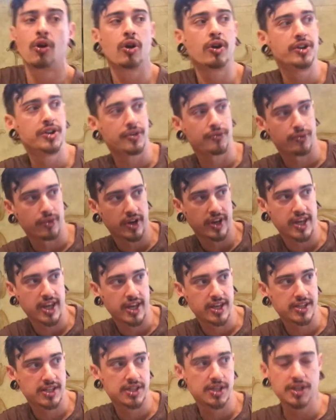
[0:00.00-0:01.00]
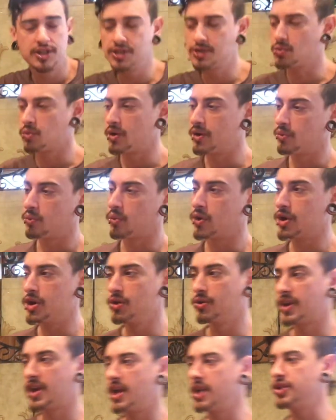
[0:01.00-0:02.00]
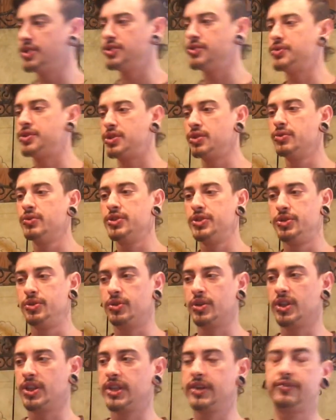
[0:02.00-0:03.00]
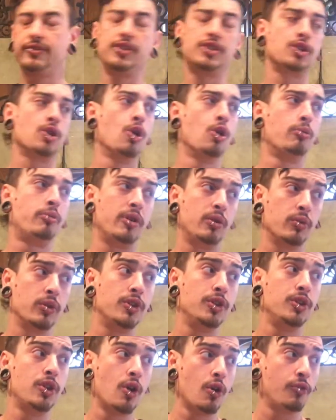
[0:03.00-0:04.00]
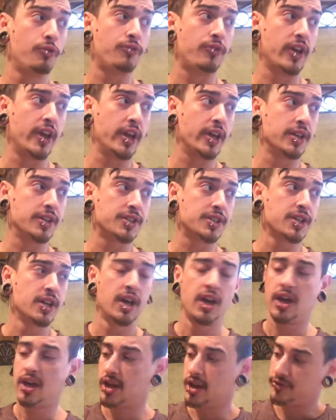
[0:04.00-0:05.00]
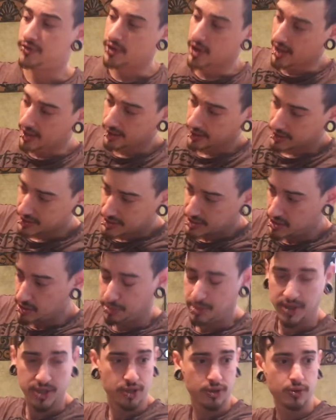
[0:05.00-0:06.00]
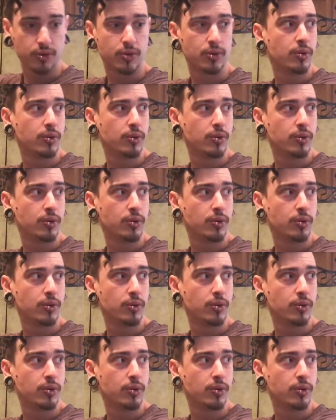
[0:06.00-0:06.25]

There are different cases. What you can do too is you can leave this open with no fans if you have like a CPU.